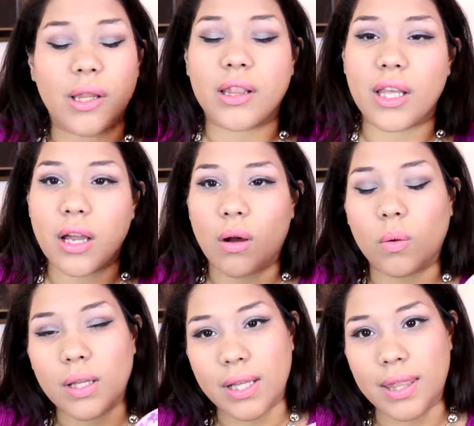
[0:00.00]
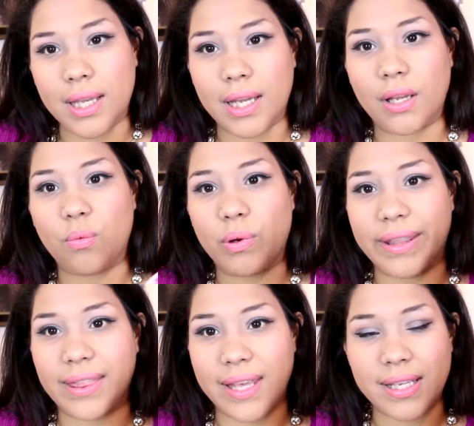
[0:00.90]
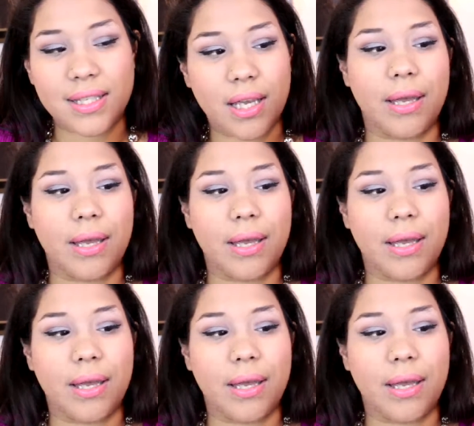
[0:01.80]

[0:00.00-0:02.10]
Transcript: The only thing with this